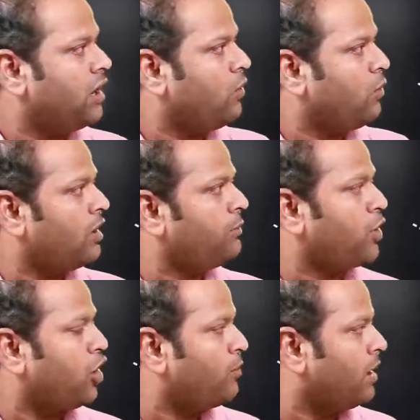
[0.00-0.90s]
one
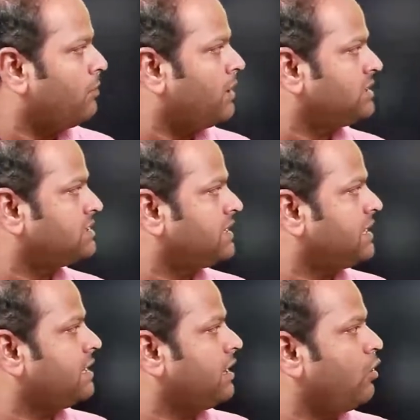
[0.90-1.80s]
problem and
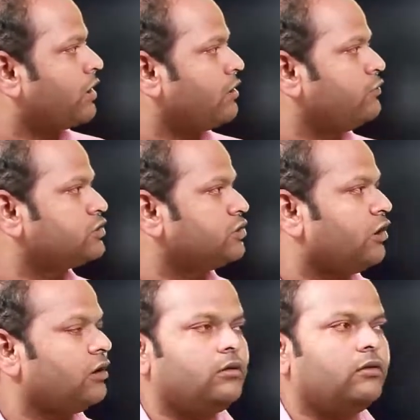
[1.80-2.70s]
see how can you
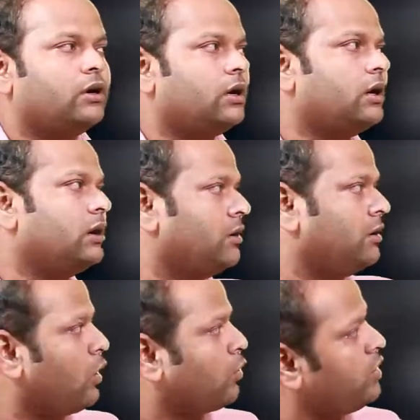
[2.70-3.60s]
solve,
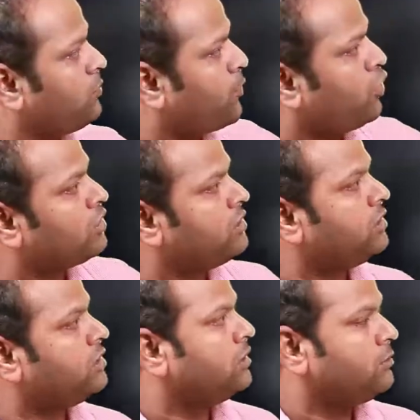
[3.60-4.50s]
how can you plot the
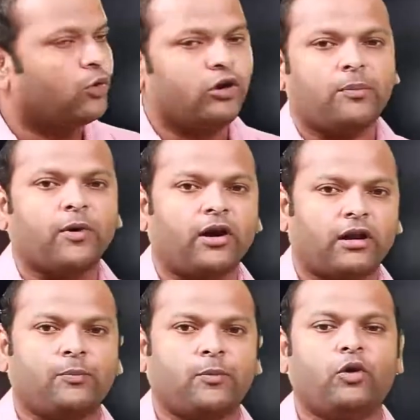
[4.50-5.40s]
polar plot
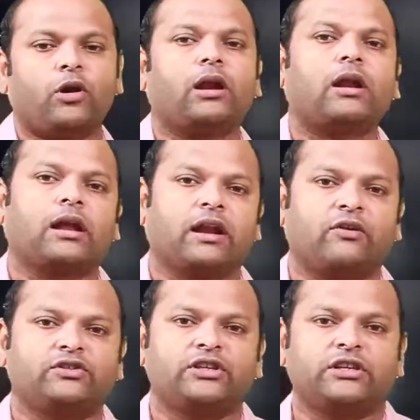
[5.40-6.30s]
on a polar
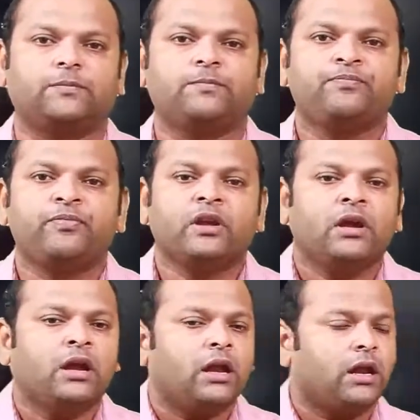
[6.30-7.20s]
graph sheet.
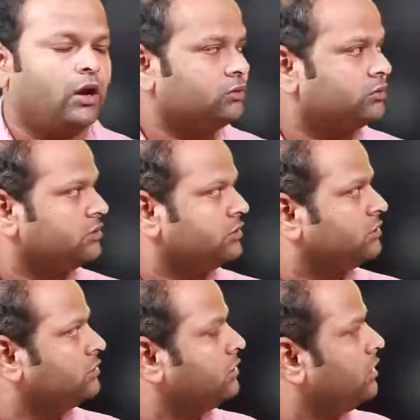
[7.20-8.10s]
Now,
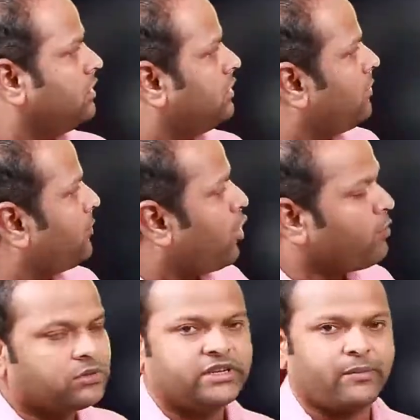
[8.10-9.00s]
the
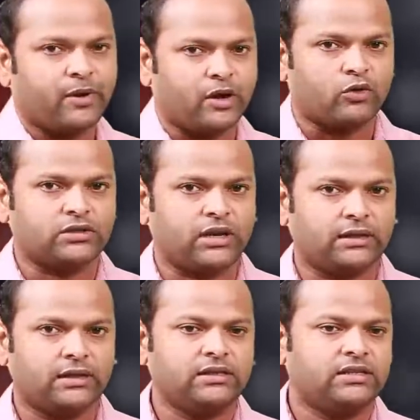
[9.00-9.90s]
problem statement
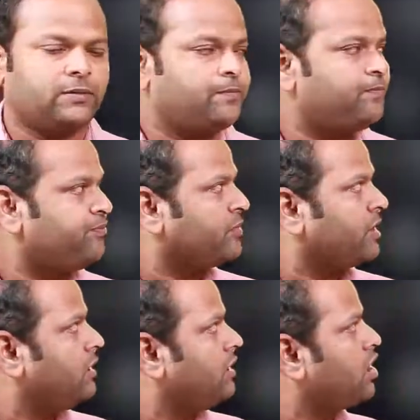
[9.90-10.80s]
like this.
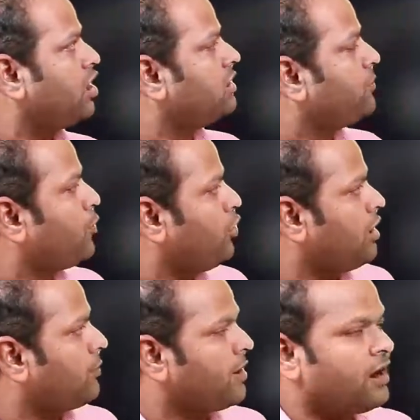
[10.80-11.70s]
Draw the
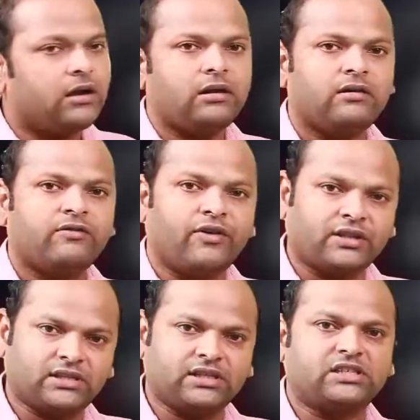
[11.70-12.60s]
polar plot for
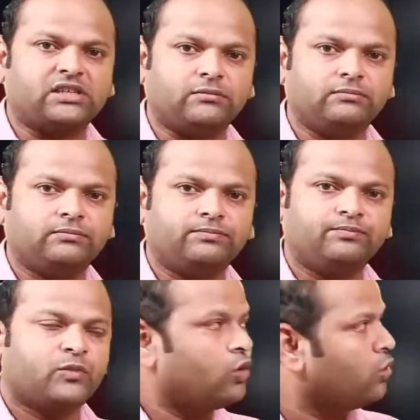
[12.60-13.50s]
the system
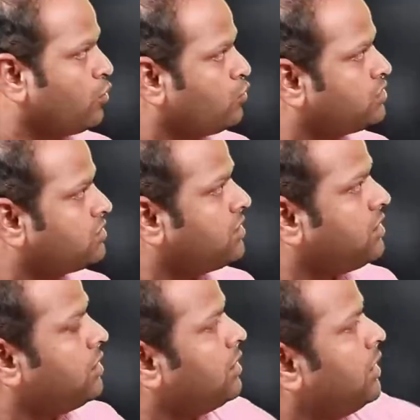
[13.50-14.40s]
whose
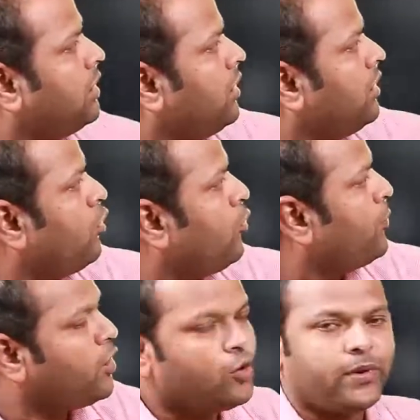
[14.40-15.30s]

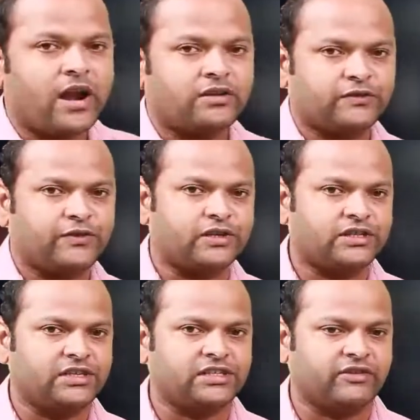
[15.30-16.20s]
open loop transfer
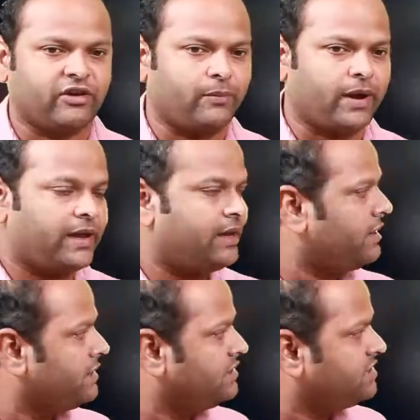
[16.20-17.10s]
function is given by
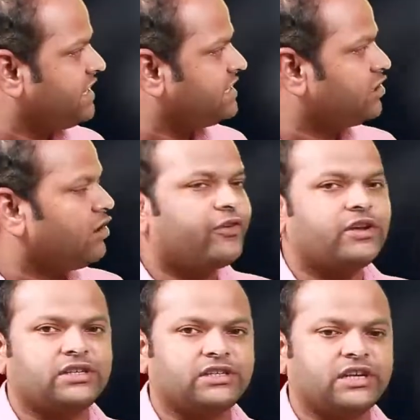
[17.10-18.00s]
gh of
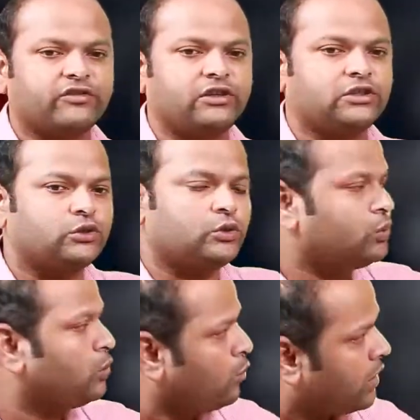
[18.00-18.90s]
s is equal to
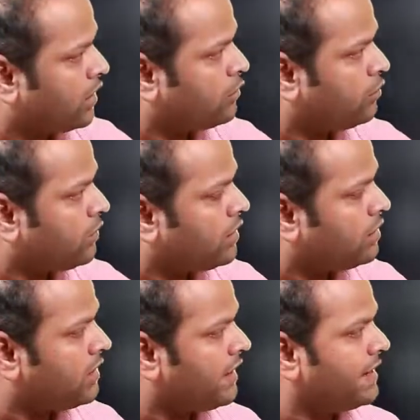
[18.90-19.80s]
1
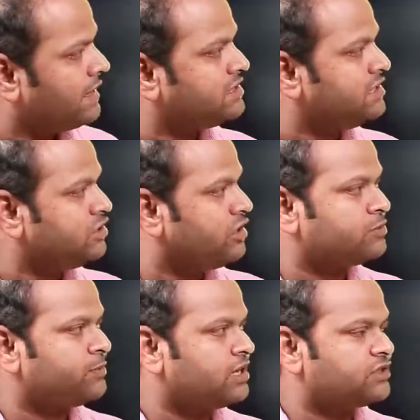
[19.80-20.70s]
over s into s
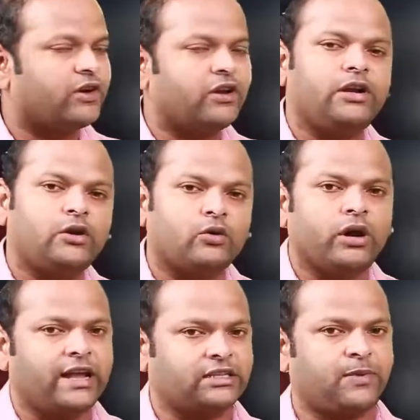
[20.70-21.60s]
plus 1
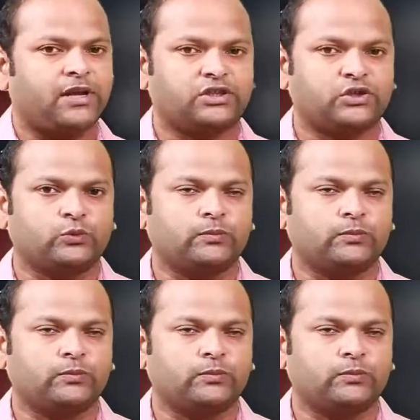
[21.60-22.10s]
into s plus 2.